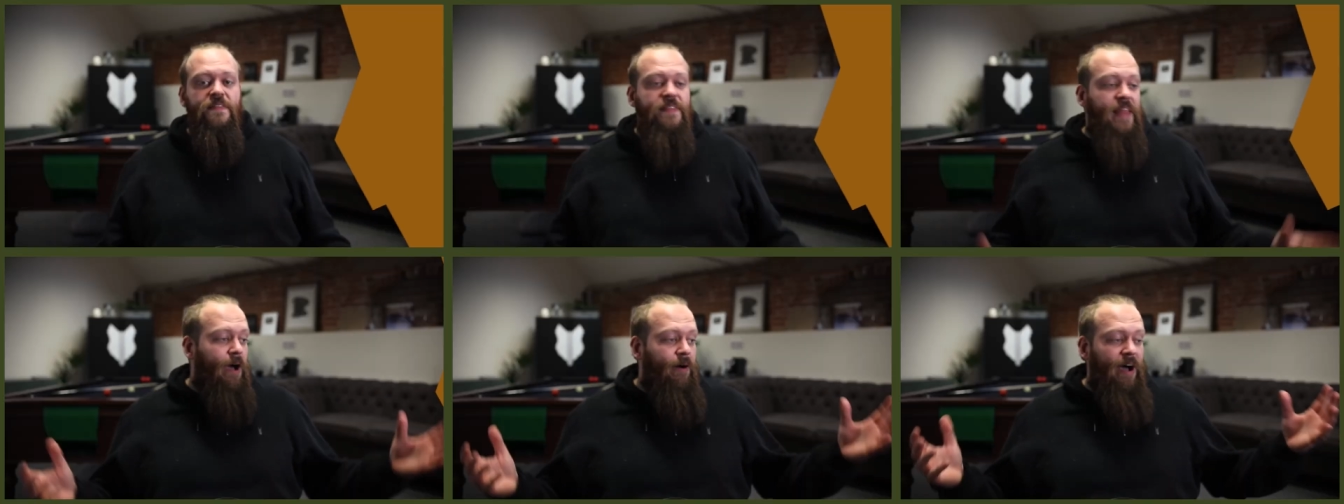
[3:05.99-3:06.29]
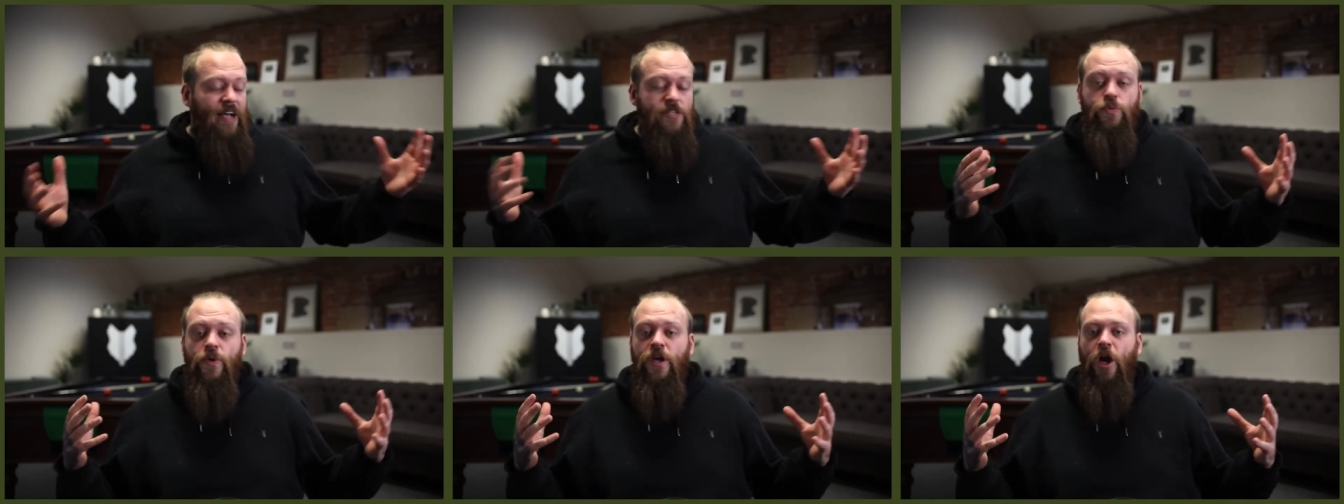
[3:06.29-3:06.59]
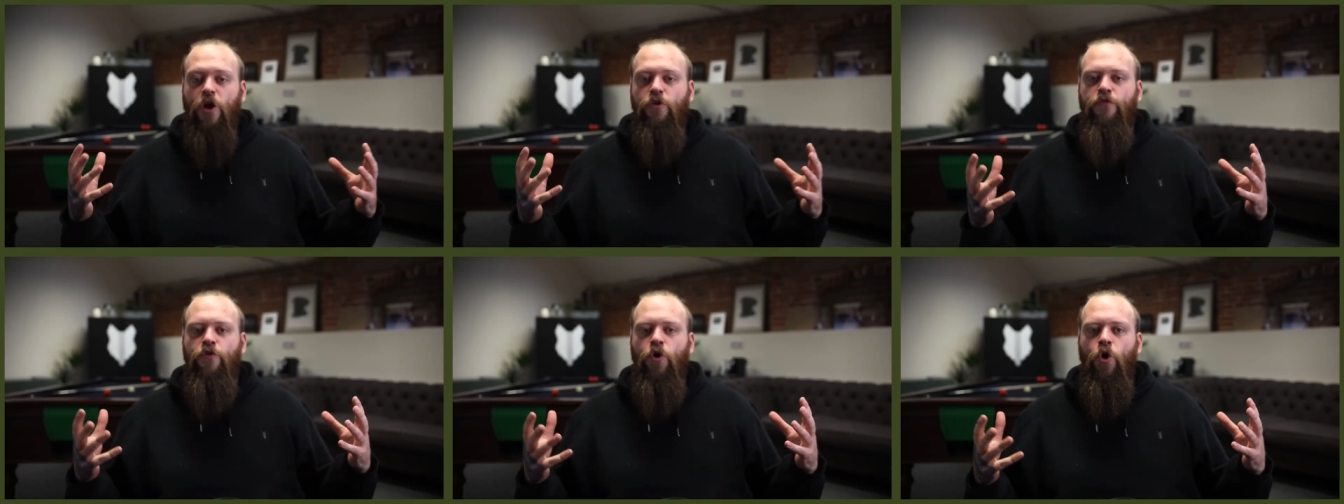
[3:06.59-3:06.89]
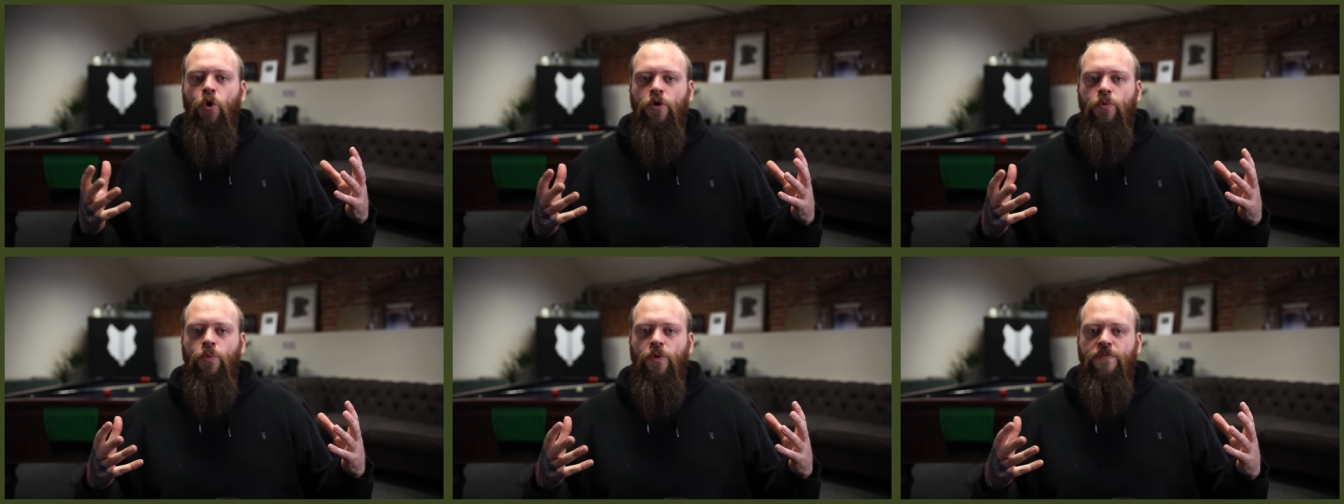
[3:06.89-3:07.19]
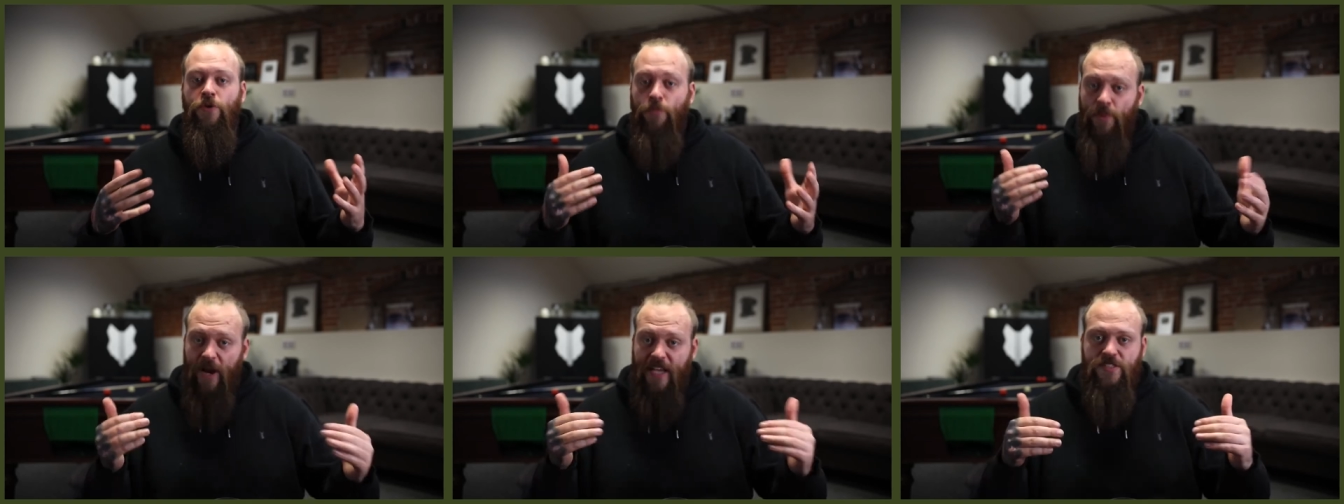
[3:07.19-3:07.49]
Now, as we go forward
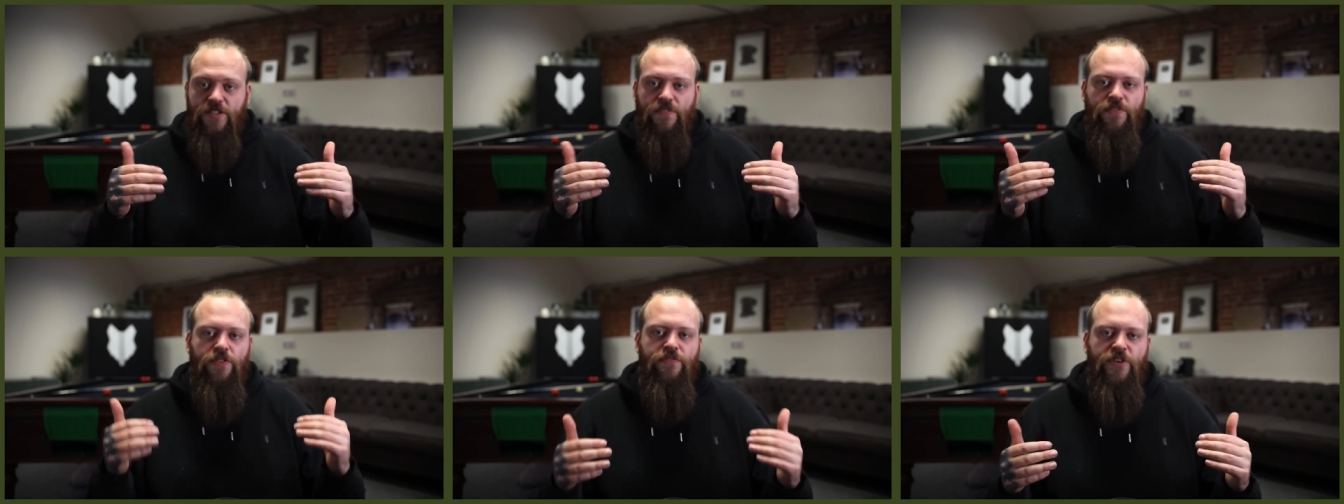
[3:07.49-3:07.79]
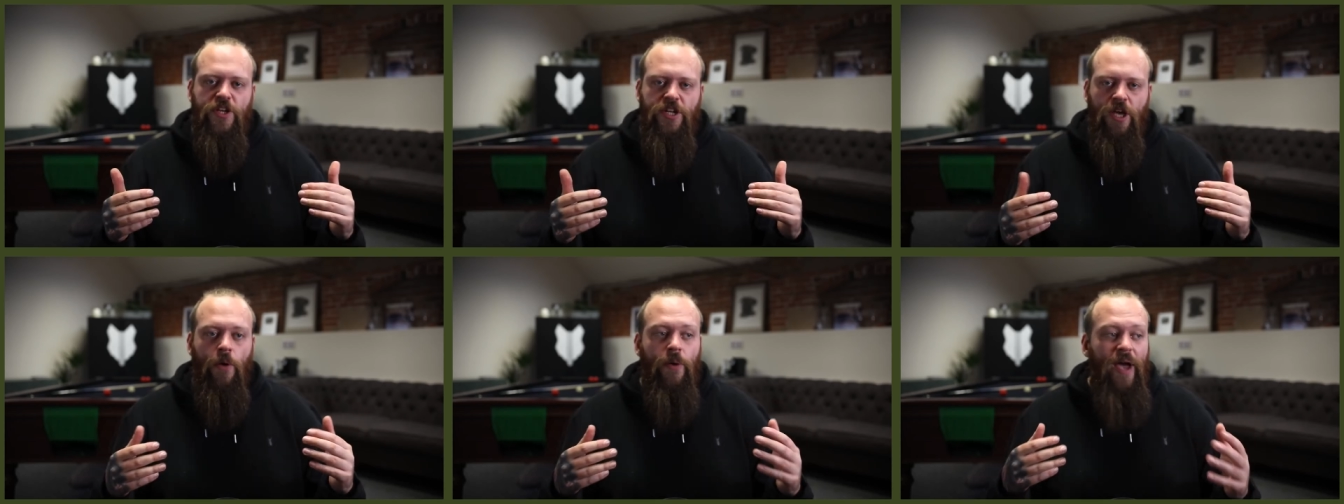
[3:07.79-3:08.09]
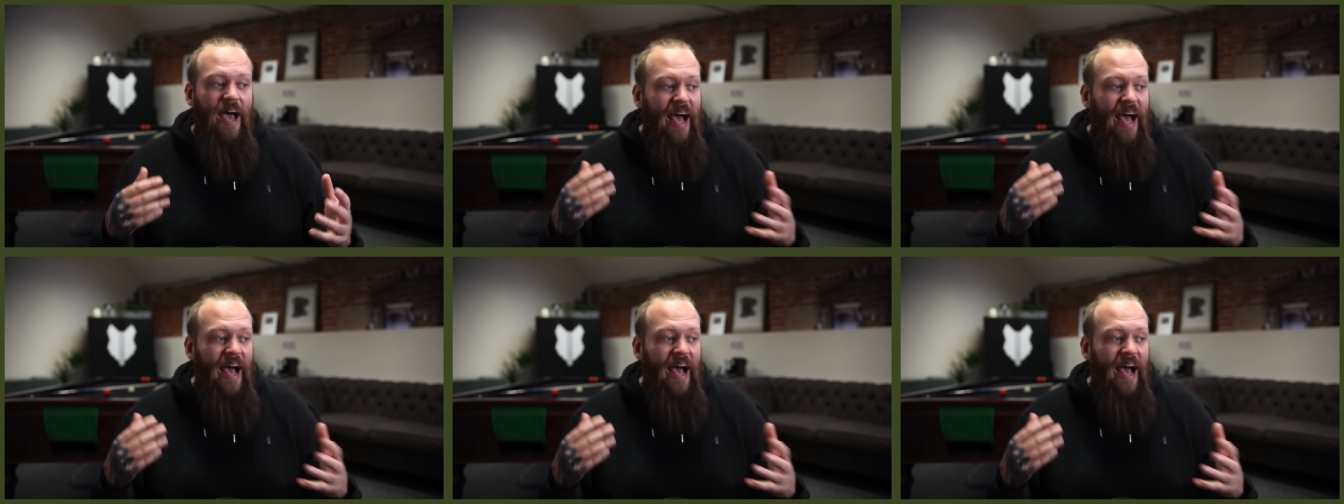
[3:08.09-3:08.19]
with the rest of the video,